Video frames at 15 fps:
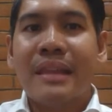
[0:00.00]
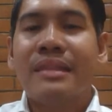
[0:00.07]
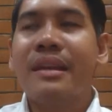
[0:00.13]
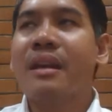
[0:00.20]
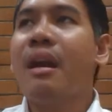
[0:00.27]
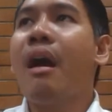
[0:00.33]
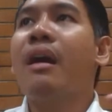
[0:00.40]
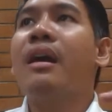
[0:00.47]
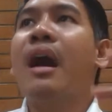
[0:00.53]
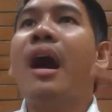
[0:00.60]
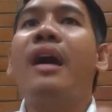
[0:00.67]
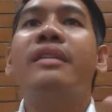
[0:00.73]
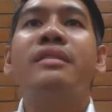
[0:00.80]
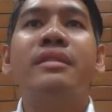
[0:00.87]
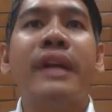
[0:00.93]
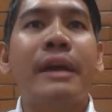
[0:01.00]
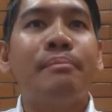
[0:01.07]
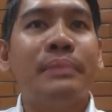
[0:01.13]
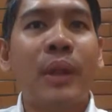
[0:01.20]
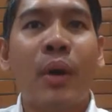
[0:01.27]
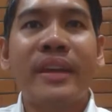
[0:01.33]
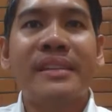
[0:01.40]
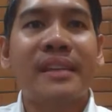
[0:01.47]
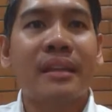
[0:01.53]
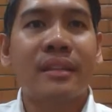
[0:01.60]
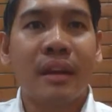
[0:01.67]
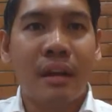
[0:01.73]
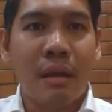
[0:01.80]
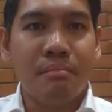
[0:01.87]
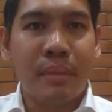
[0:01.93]
There are other employees in
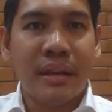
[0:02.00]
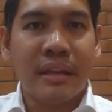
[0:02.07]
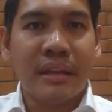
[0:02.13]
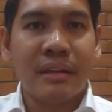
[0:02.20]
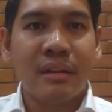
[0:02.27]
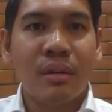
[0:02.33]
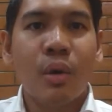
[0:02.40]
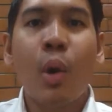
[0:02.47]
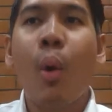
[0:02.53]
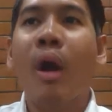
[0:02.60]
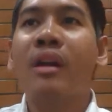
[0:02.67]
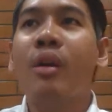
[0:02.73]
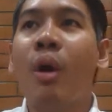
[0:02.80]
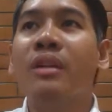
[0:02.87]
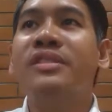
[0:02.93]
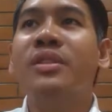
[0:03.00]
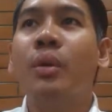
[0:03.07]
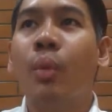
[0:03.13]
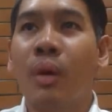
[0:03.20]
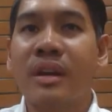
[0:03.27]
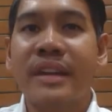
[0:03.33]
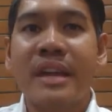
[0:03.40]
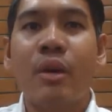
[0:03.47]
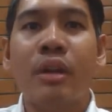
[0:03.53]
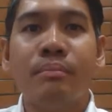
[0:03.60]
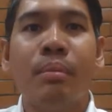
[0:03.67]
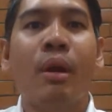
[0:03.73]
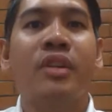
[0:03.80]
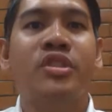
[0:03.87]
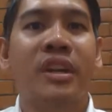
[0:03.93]
the company who are also working on
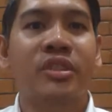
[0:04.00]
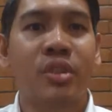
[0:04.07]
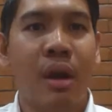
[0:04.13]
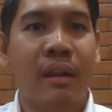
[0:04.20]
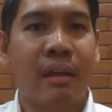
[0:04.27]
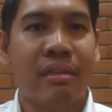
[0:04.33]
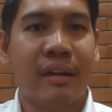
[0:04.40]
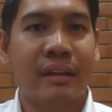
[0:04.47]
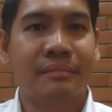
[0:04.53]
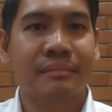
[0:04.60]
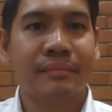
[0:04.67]
Project Jonathan